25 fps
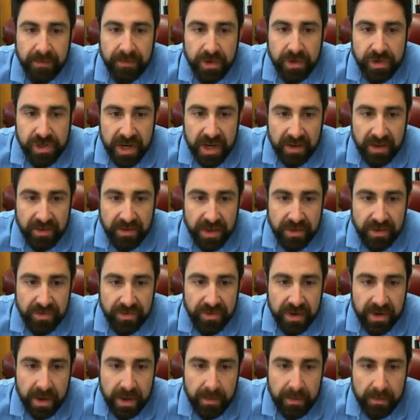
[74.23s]
You should have a
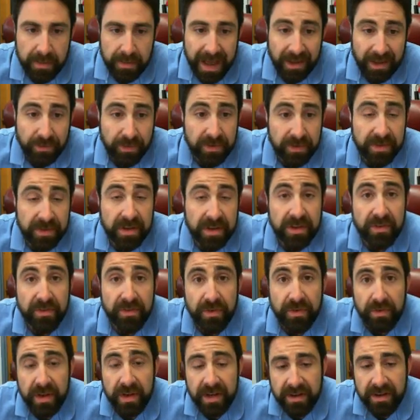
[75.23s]
username and password that you've
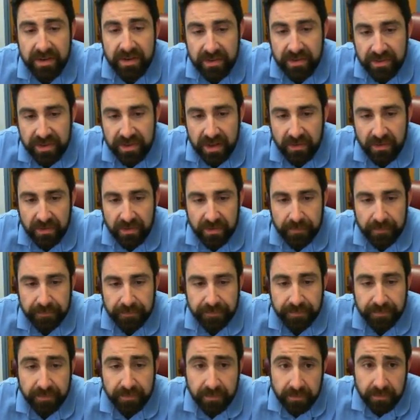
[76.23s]
created yourself.
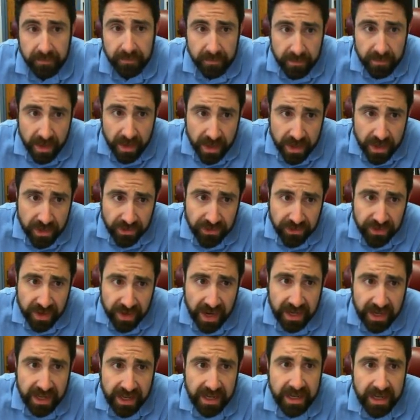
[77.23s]
You'll
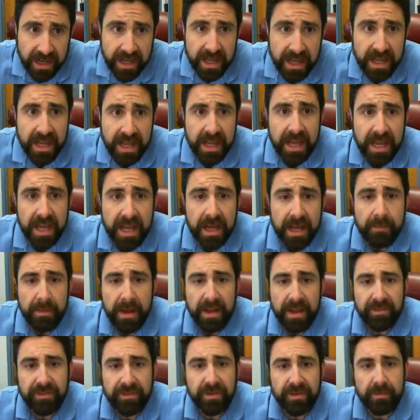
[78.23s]
sign in.
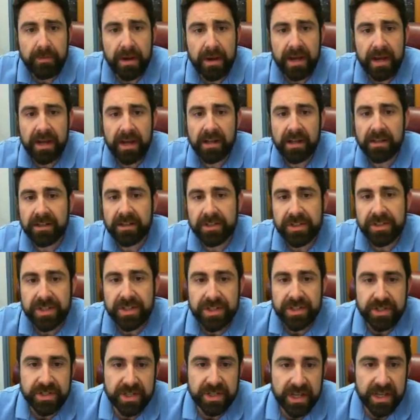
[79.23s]
Mastering
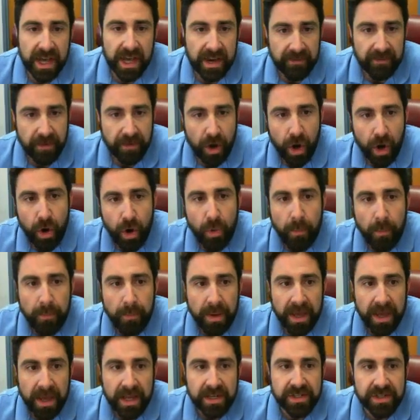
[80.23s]
Biology's kind of
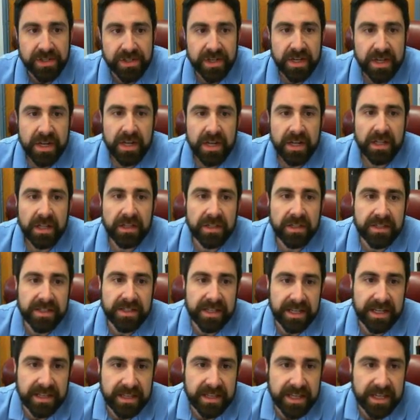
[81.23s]
homepage looks
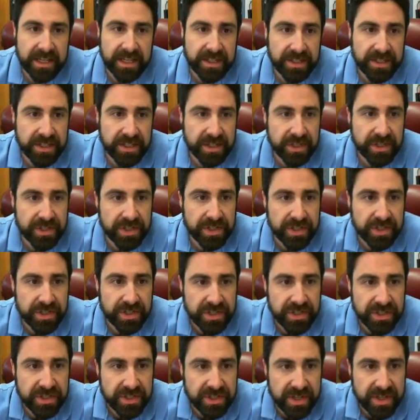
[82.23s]
like this, and it should
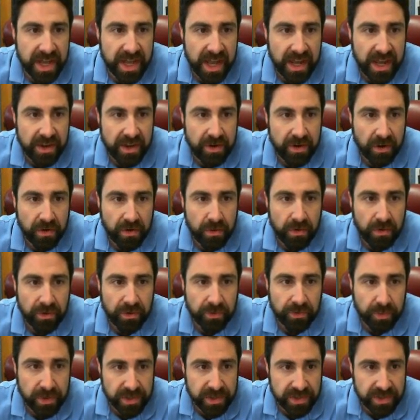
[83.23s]
say your
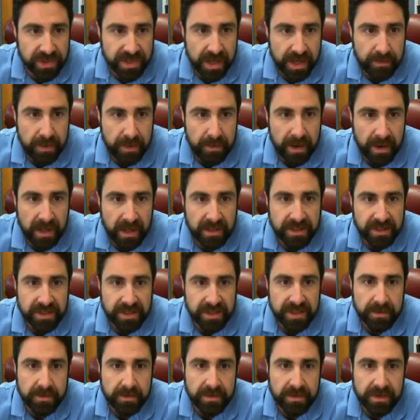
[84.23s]
course, which is AP Biology
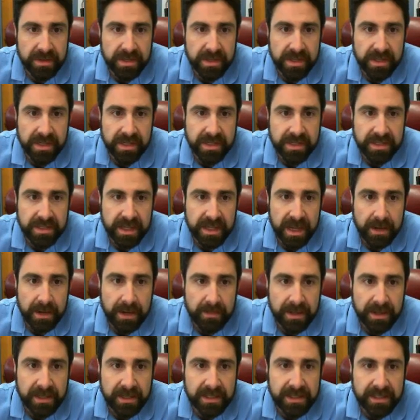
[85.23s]
Summer
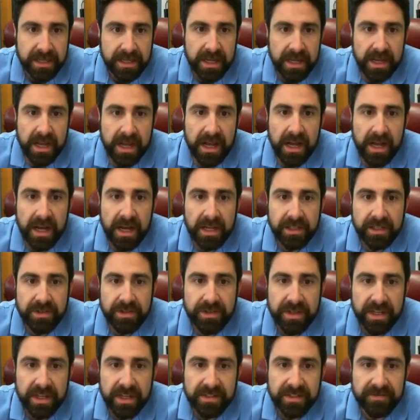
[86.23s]
Assignment
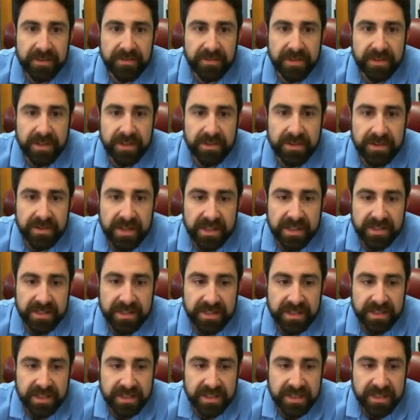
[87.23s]

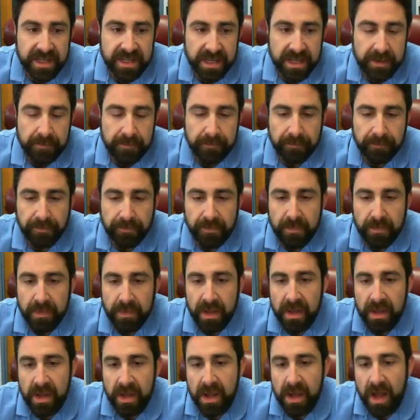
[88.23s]
2015-2016.
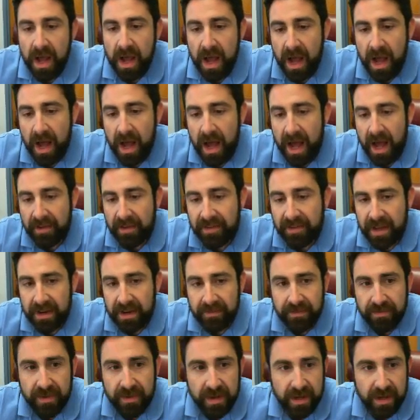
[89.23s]
I've
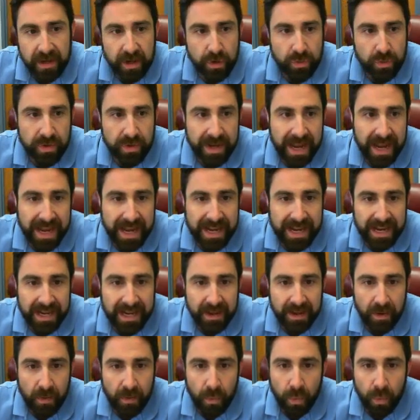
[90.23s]
kind of
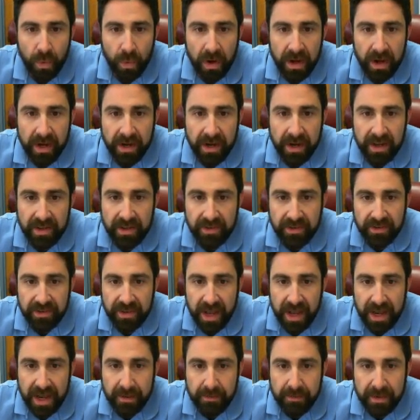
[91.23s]
created one
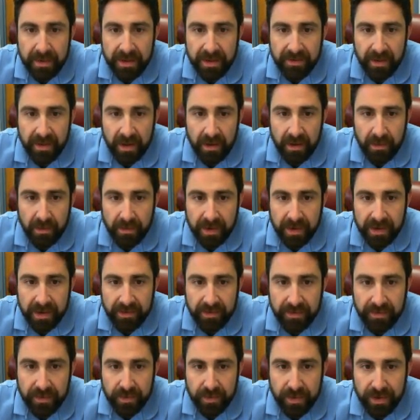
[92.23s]
assignment already
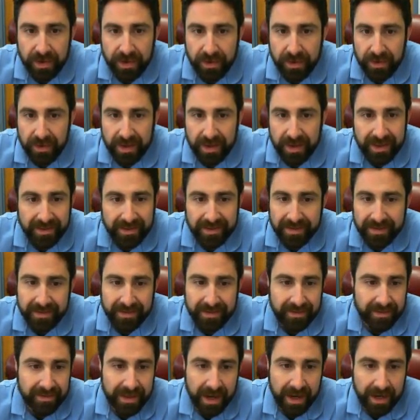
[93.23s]
for you.
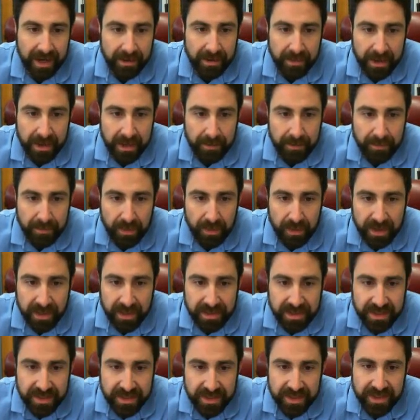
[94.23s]
It's not going to be any
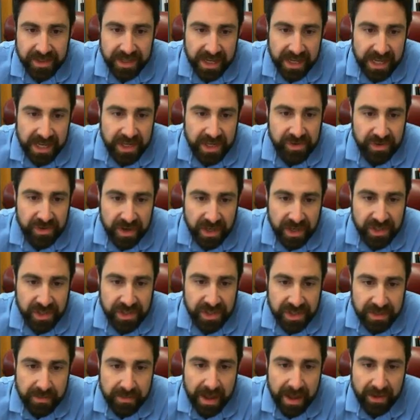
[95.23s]
points. It's just an
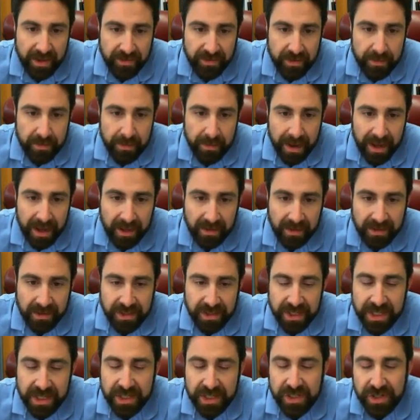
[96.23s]
introduction to Mastering
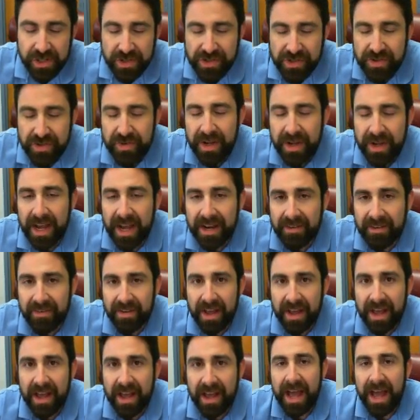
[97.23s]
Biology. It shows you kind of
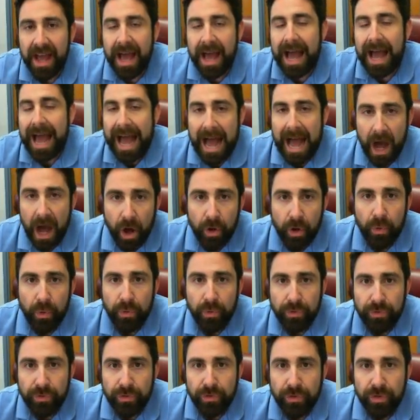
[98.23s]
how
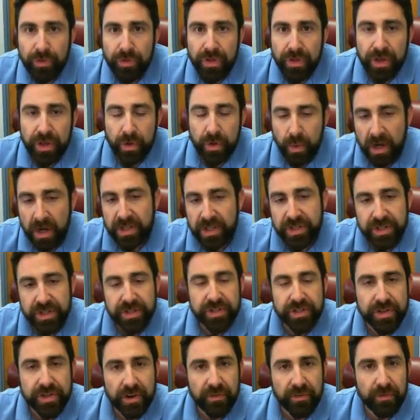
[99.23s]
the
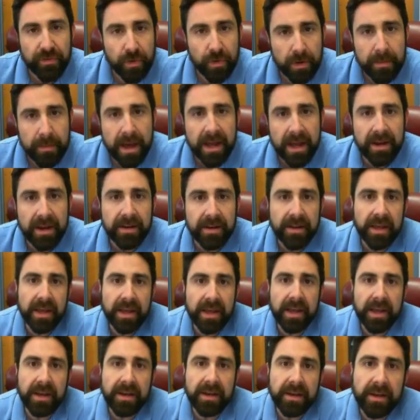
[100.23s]
questions are formatted
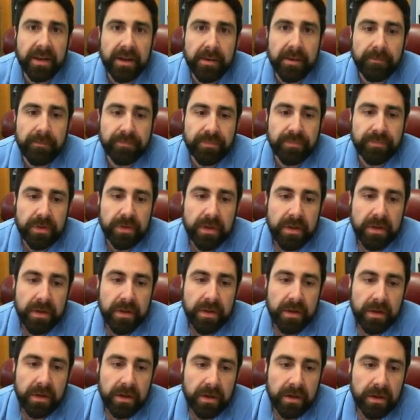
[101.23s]
and
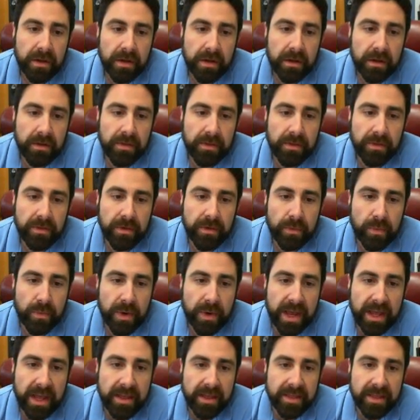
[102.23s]
the
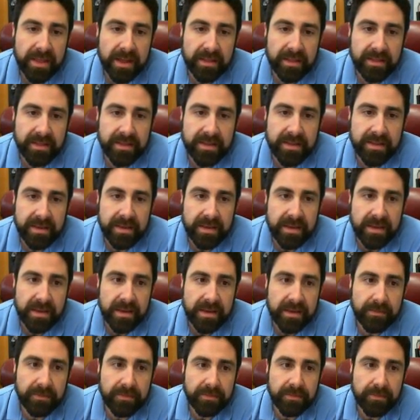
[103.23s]
way that
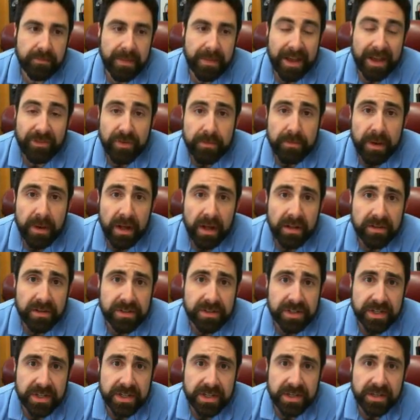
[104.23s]
the Mastering
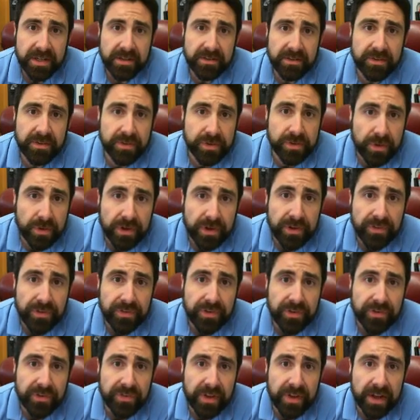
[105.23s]
Biology
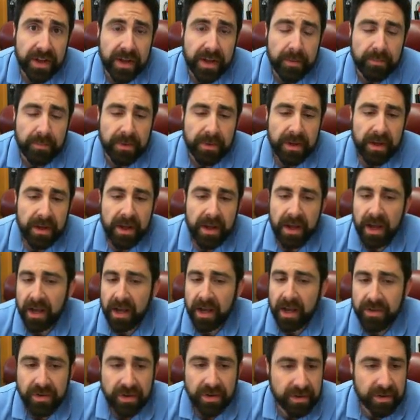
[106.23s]
tutorials are set up.
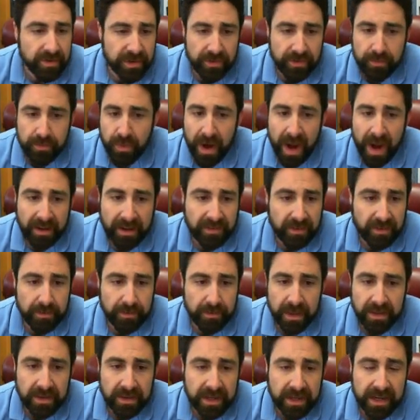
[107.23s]
You can just practice
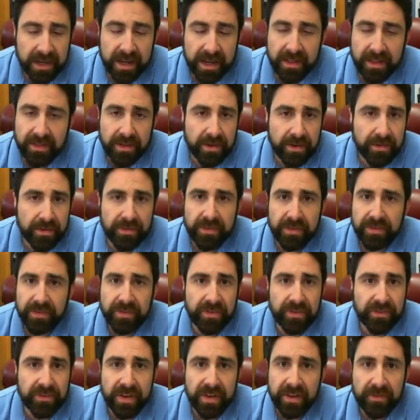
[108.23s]
by looking at those. It's
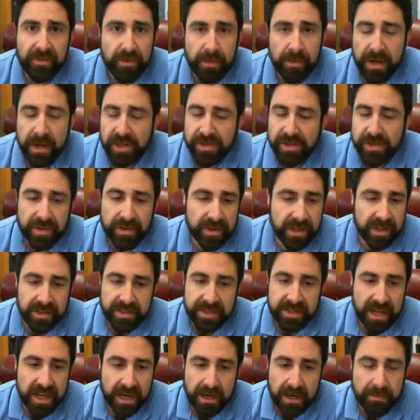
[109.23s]
just informational.
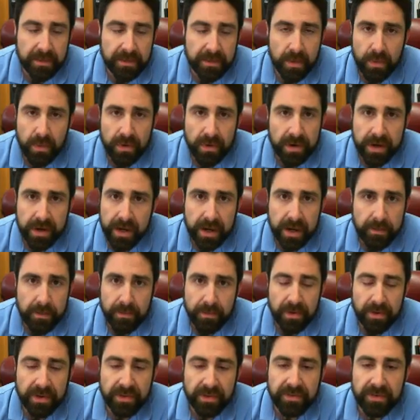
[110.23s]
It's not going to be awarded any
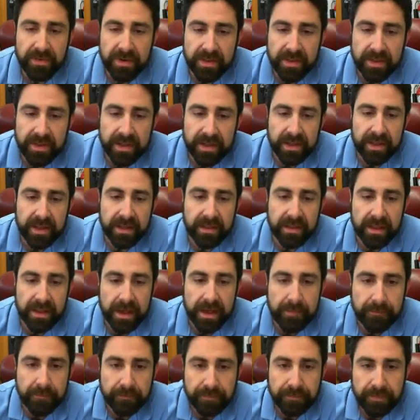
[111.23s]
points or anything like that.